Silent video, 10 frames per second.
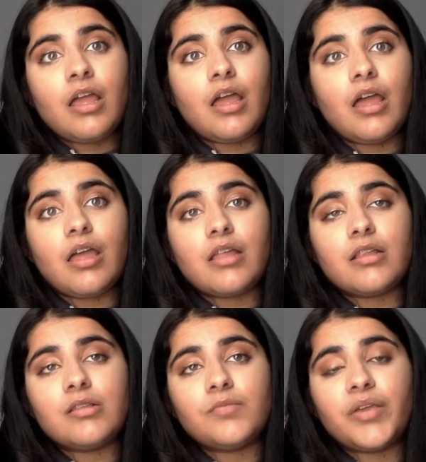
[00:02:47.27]

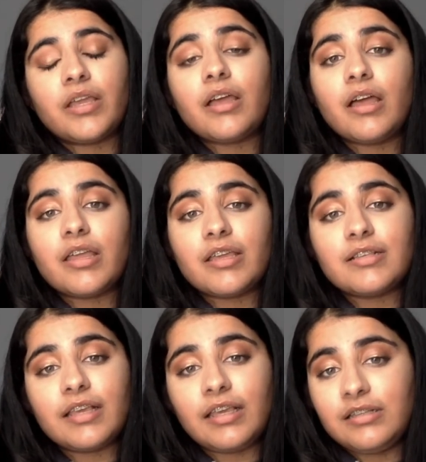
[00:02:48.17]
and PICA
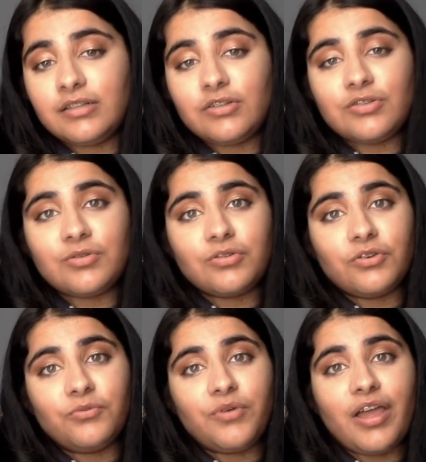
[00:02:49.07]
is eating
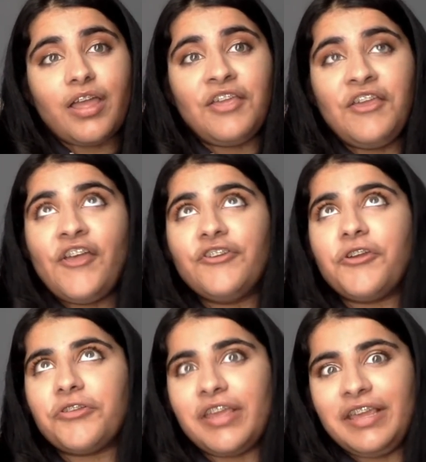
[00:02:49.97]
disorder where
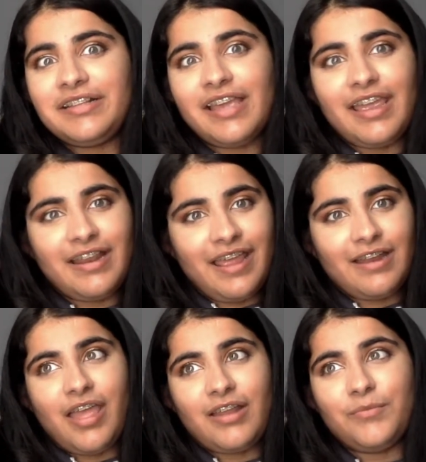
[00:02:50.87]
you eat
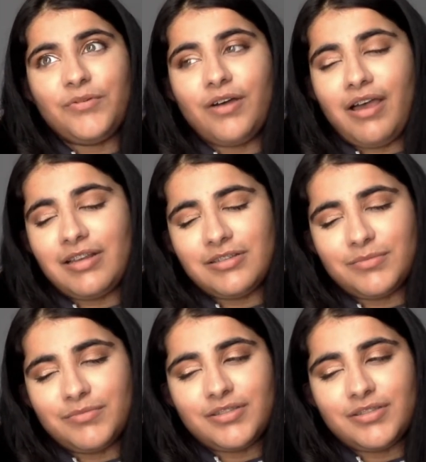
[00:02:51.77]
inedible items.